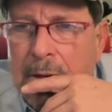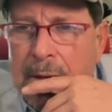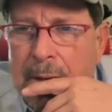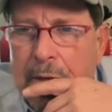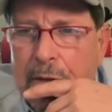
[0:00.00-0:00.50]

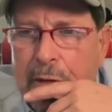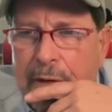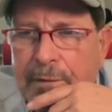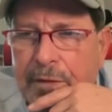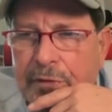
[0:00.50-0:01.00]
I want to look
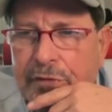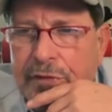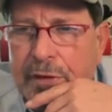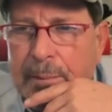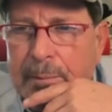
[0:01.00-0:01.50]
at this.
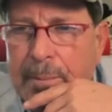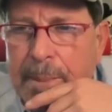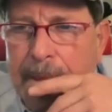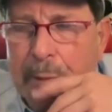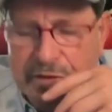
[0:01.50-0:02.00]

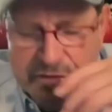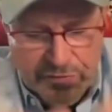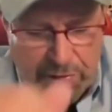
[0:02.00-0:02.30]
We just